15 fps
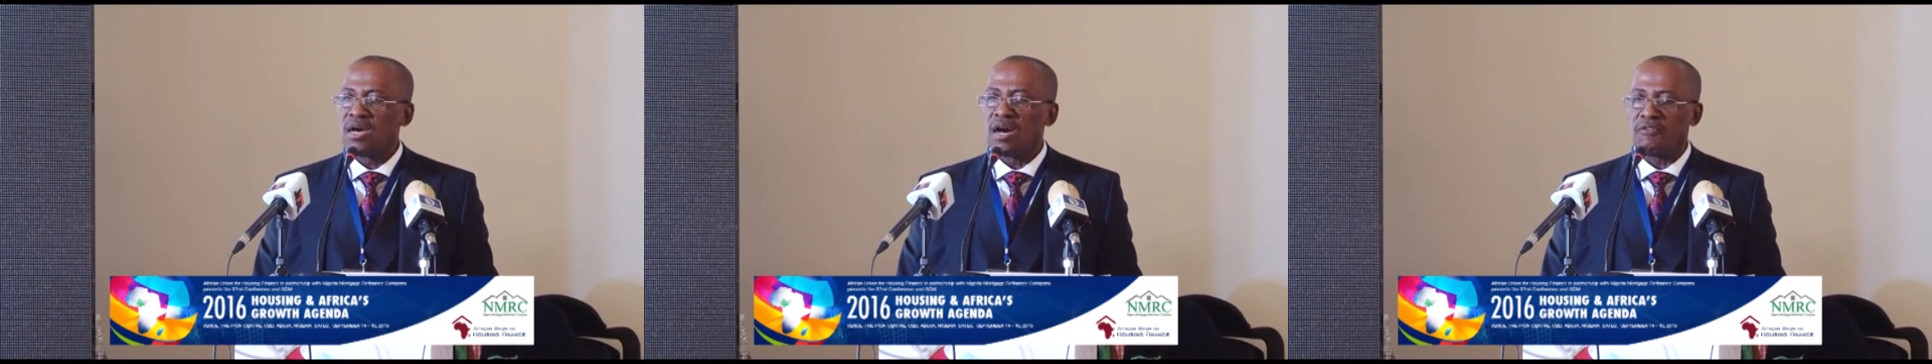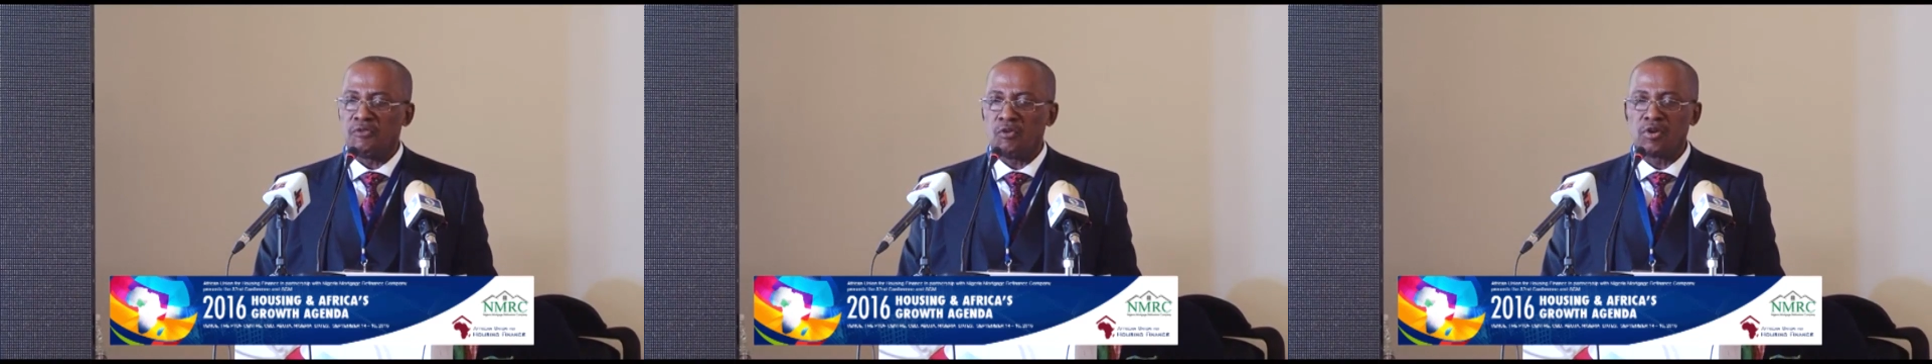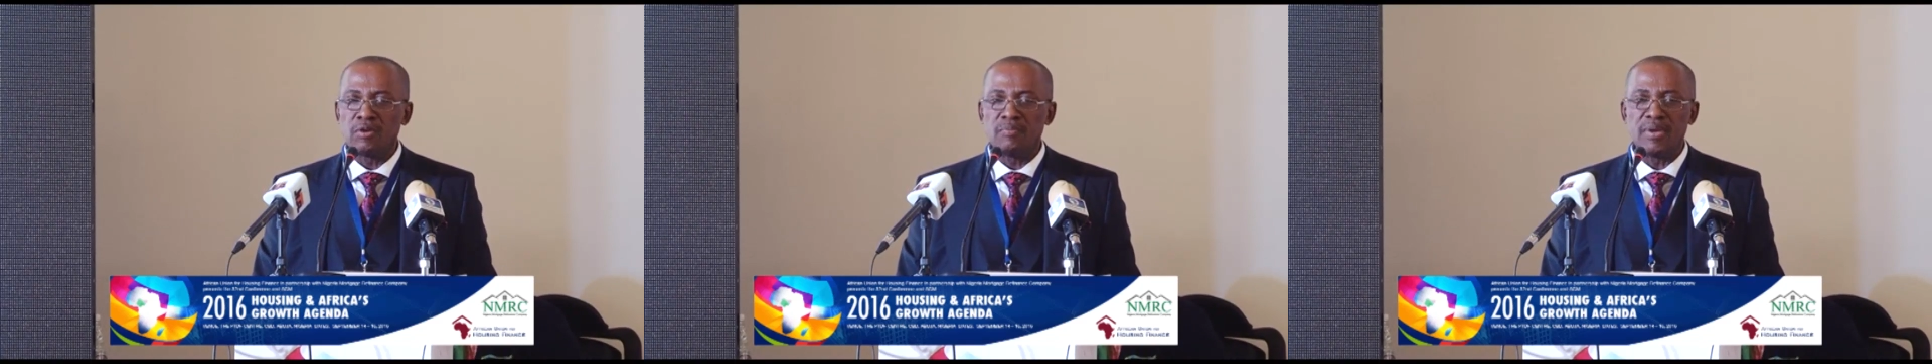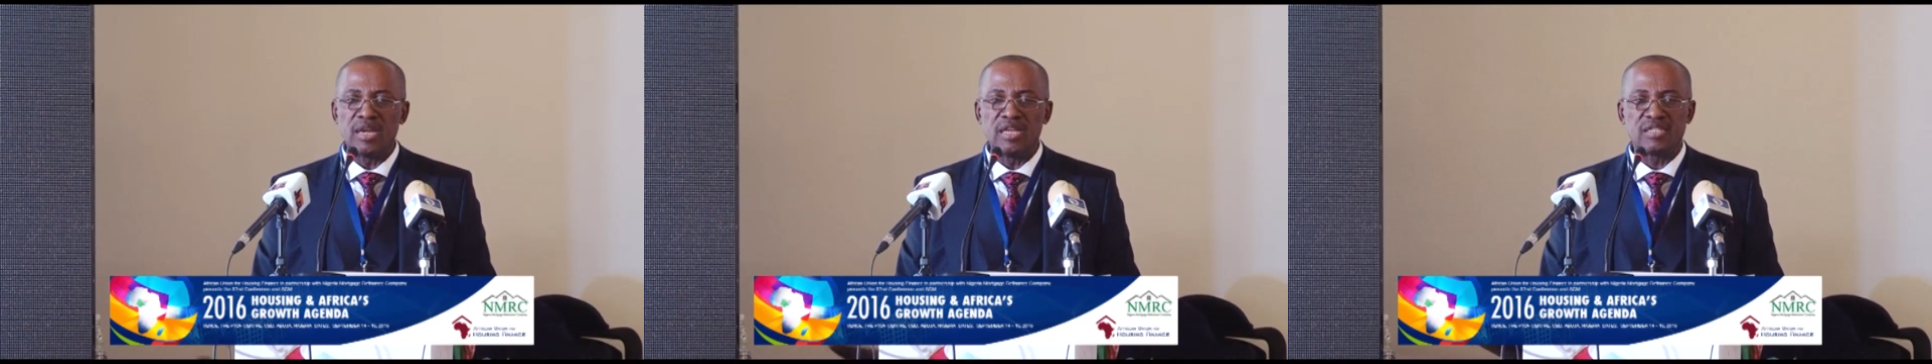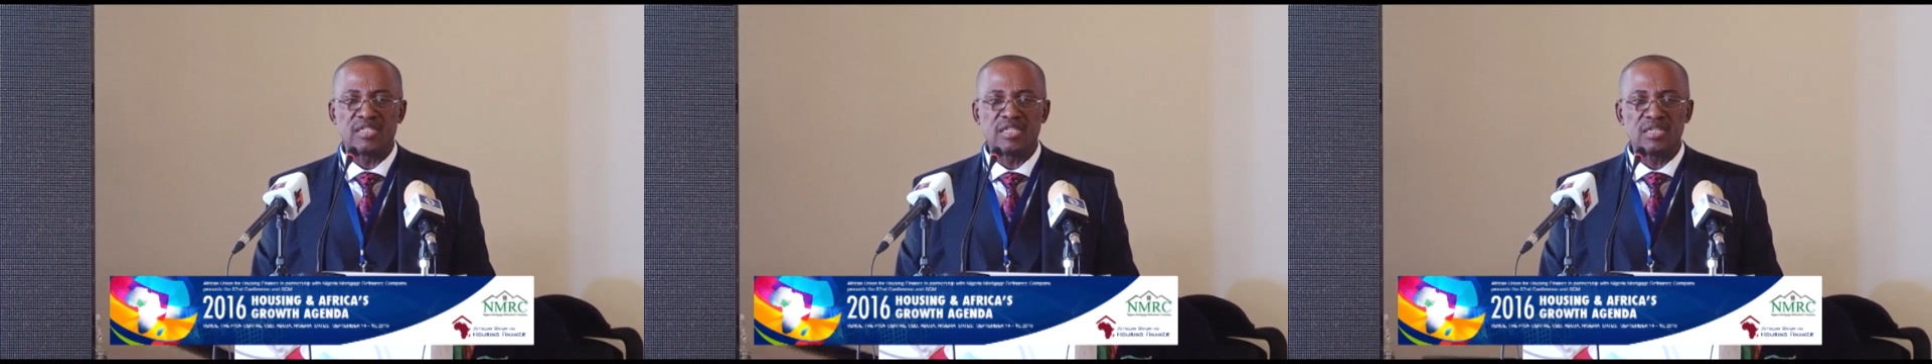
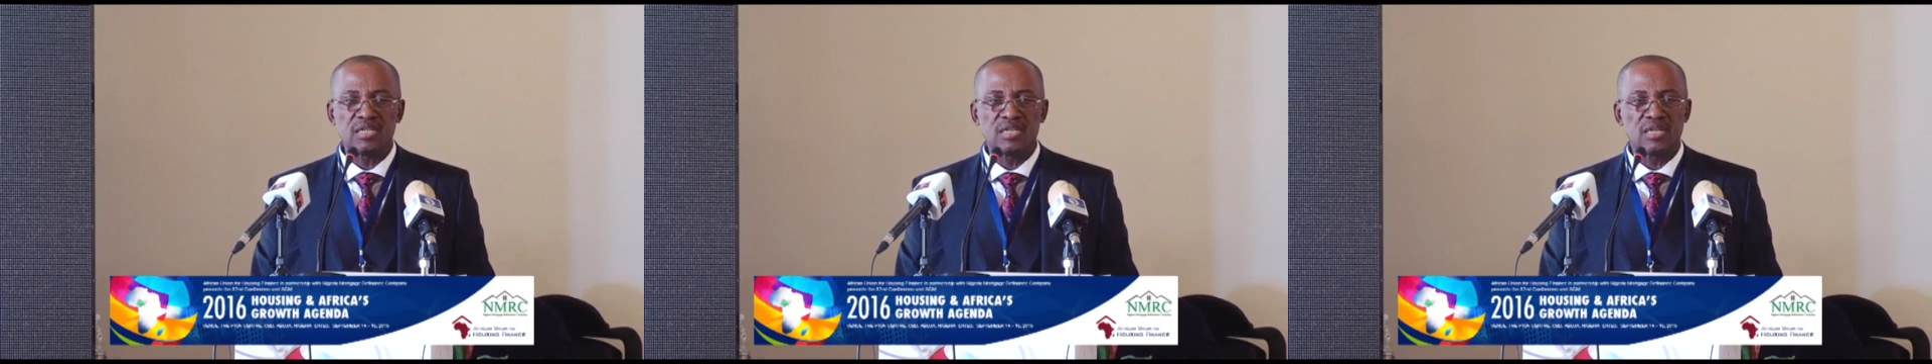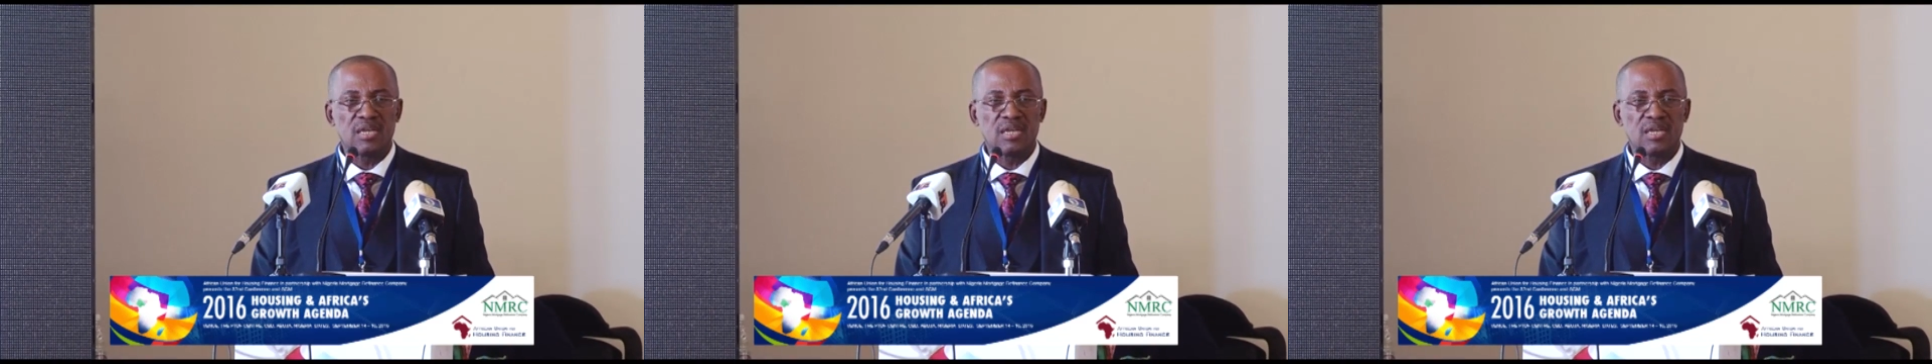affordability,